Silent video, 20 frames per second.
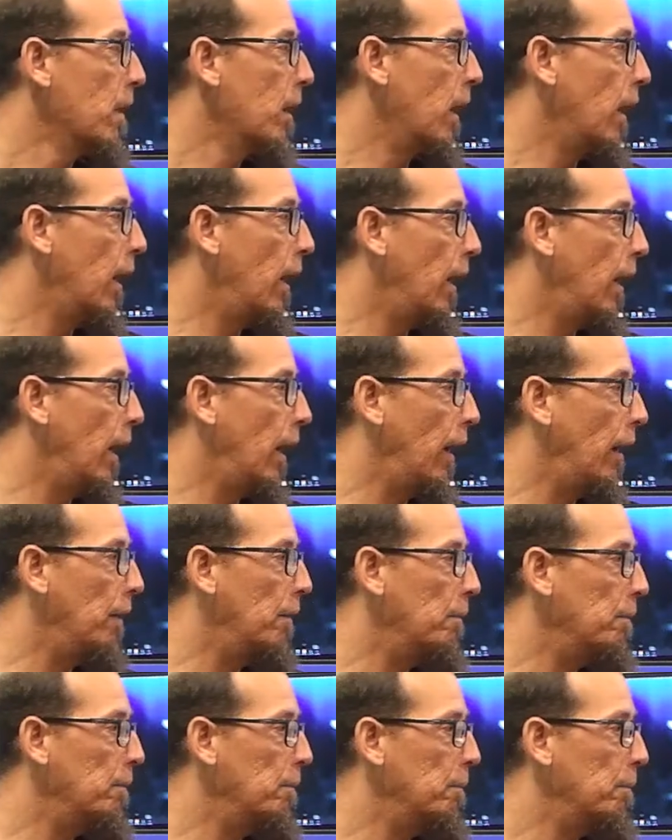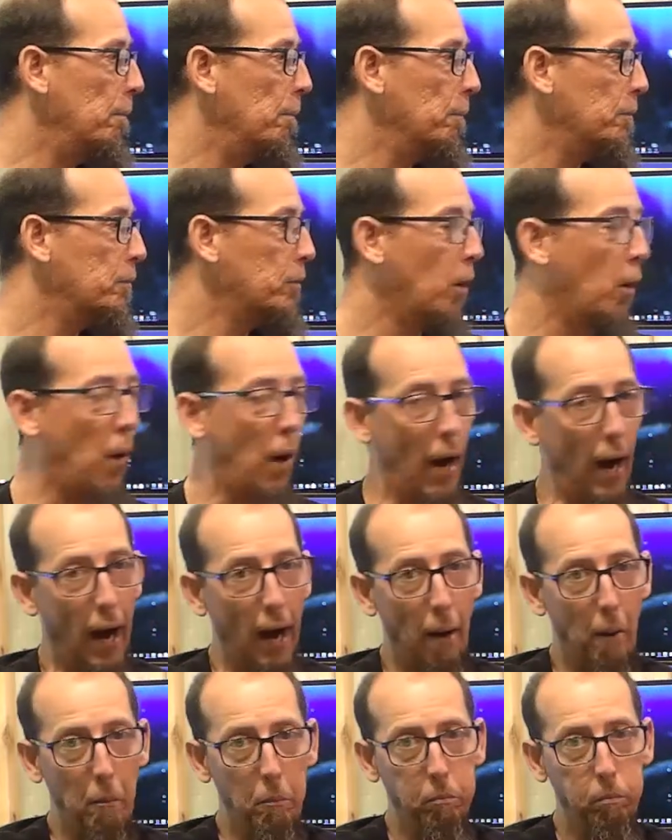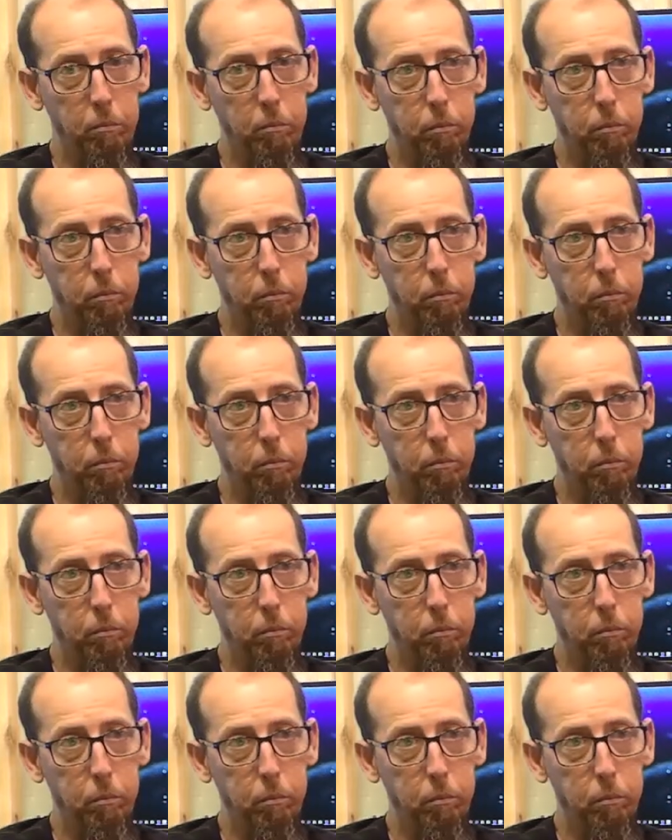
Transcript: So I'll